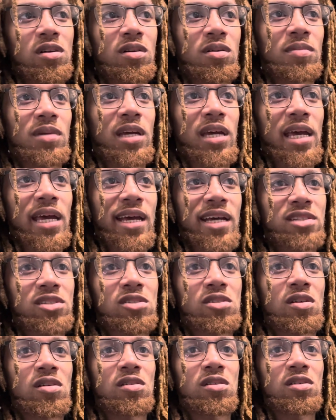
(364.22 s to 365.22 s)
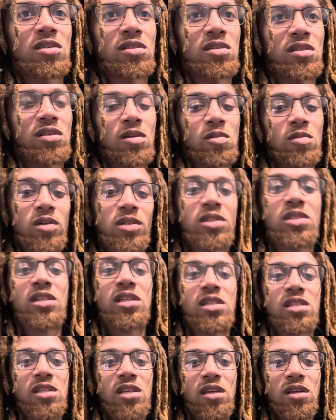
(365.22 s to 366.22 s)
It has gone a
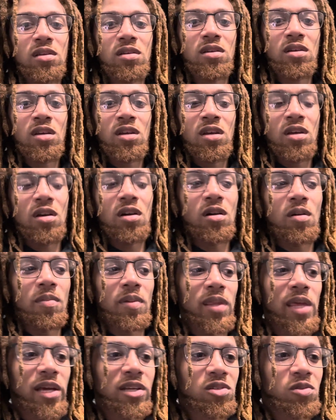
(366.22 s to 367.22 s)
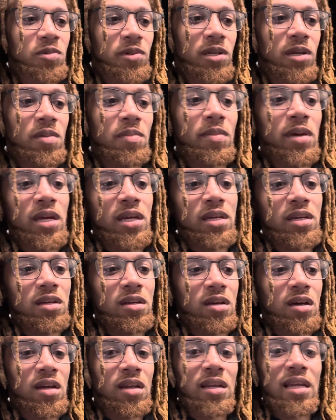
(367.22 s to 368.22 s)
168, but that's when it
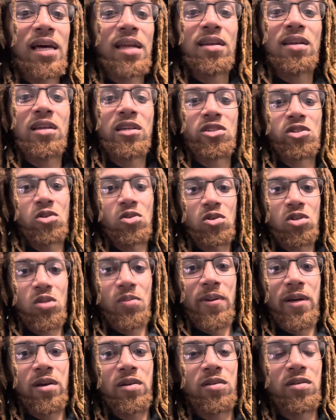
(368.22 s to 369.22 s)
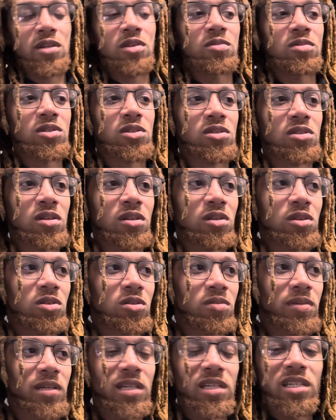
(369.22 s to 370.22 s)
made a lot less horsepower. It was a little
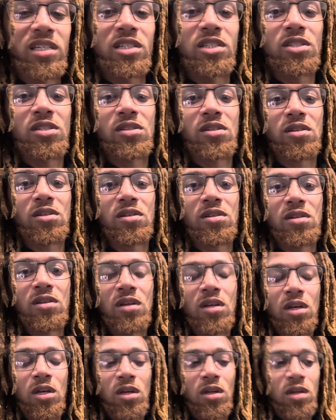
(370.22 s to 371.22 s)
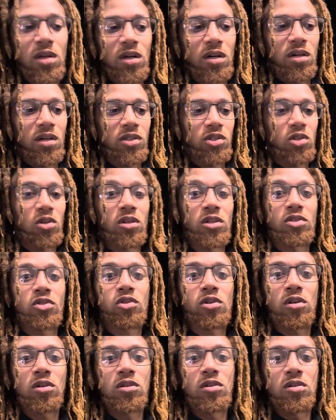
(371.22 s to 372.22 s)
bit easier to
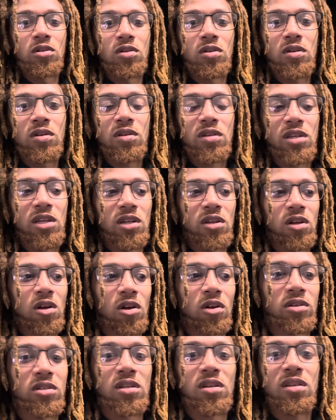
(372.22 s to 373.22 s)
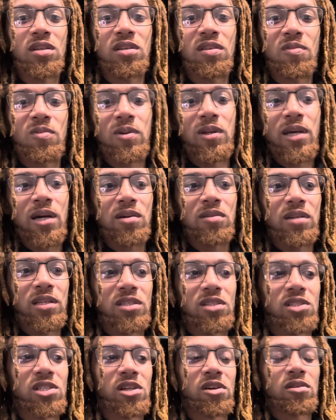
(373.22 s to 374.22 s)
control getting the car to leave without
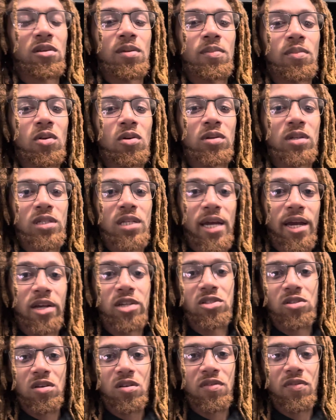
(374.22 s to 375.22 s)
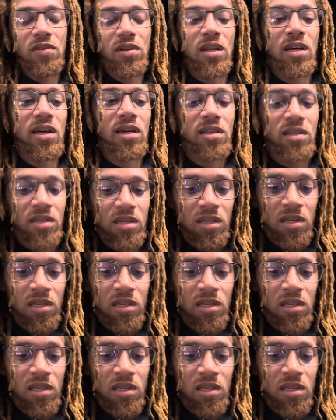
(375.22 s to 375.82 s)
necessarily blowing the tires off a lot.